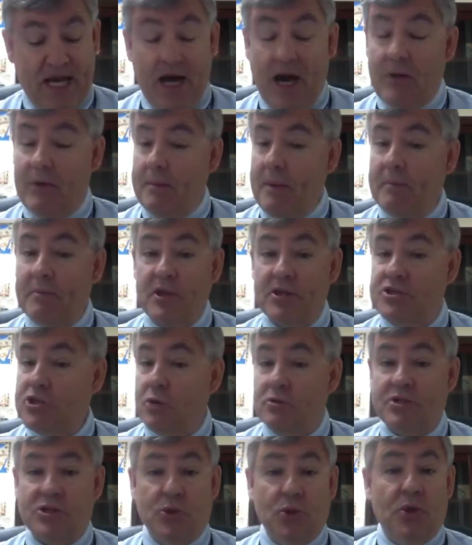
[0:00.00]
Uh, remember, there's
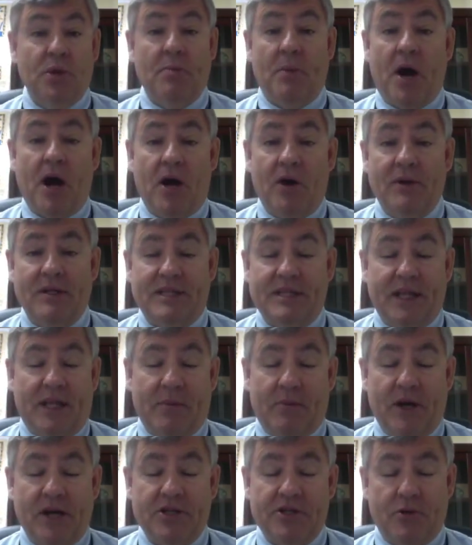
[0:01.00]
no school tomorrow in
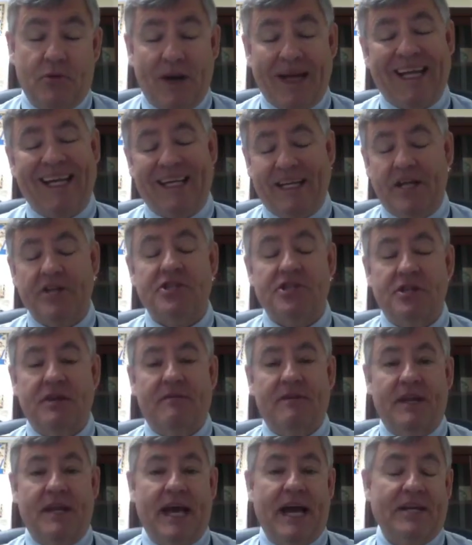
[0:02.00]
celebration recognition
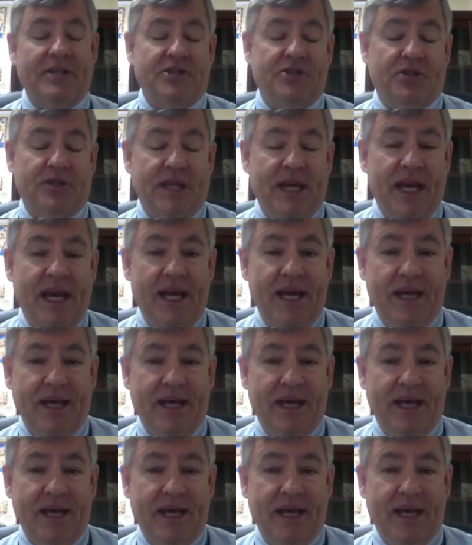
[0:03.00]
of the National Day.